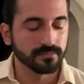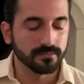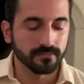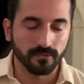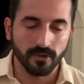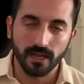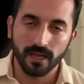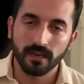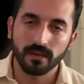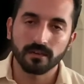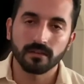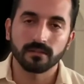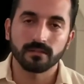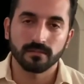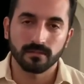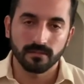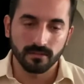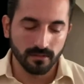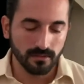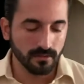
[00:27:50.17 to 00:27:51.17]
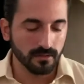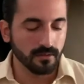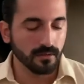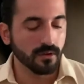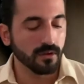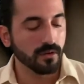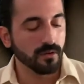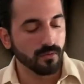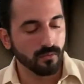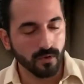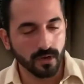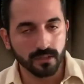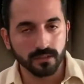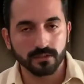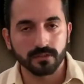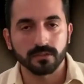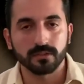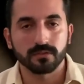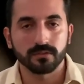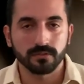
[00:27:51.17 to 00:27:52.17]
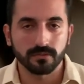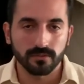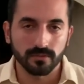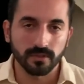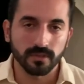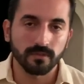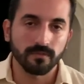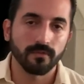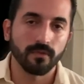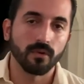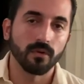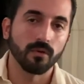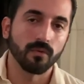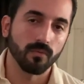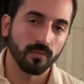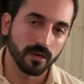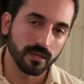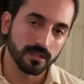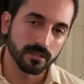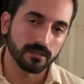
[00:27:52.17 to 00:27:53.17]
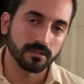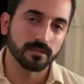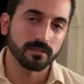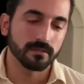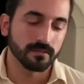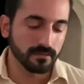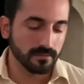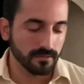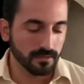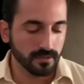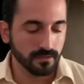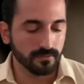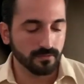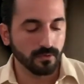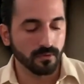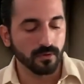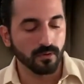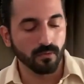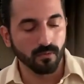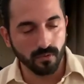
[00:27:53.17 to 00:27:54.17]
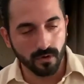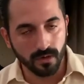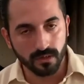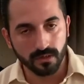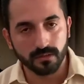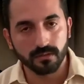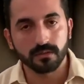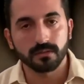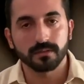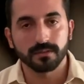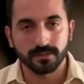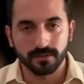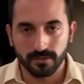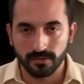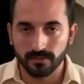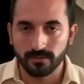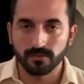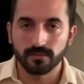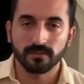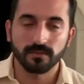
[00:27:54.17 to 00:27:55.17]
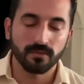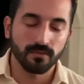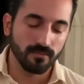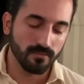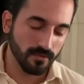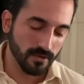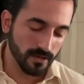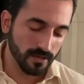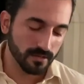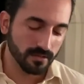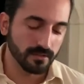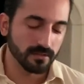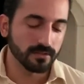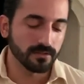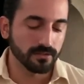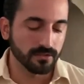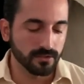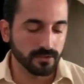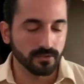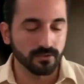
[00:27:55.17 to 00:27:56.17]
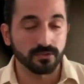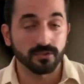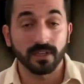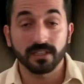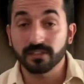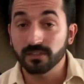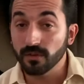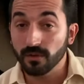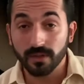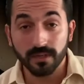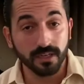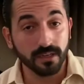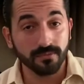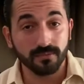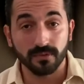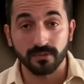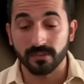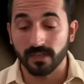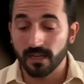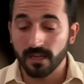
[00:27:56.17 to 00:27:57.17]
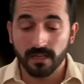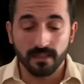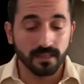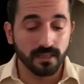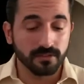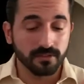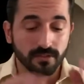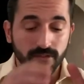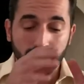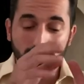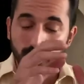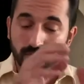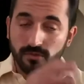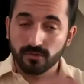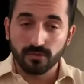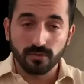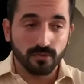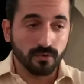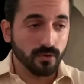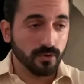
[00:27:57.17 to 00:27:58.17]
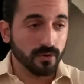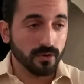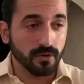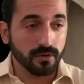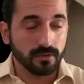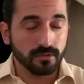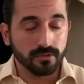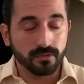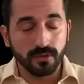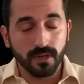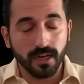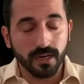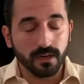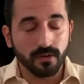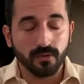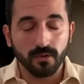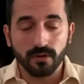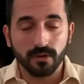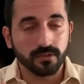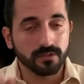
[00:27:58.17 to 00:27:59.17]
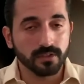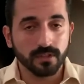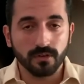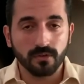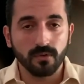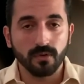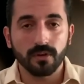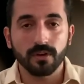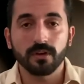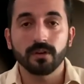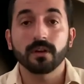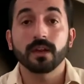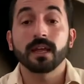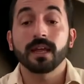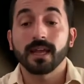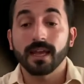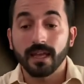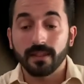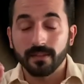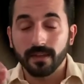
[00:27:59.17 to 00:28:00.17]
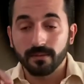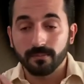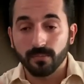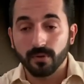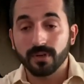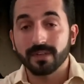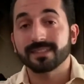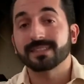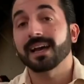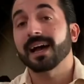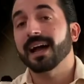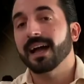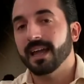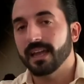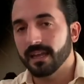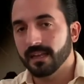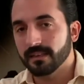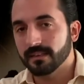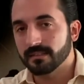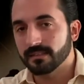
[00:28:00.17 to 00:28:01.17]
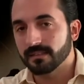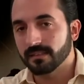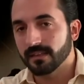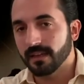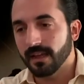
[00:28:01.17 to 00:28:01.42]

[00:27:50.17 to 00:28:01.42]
right? 1, 2, 3, 4, 1, 2, 3, 4, 1, 2, 1, 2. So that's the only difference. They took those two dotted quarter notes and a quarter note, and they put a tie to